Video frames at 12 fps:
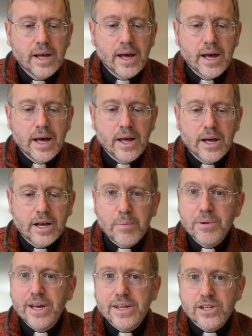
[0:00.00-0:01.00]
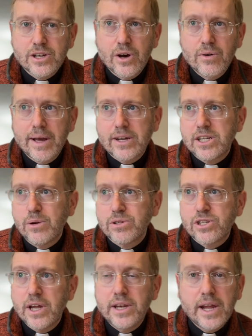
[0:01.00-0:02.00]
uh, a couple days ago, actually it was
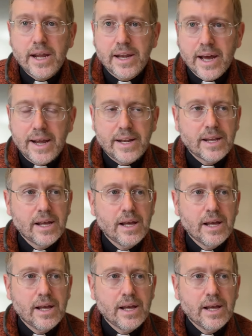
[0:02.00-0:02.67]
Sunday night,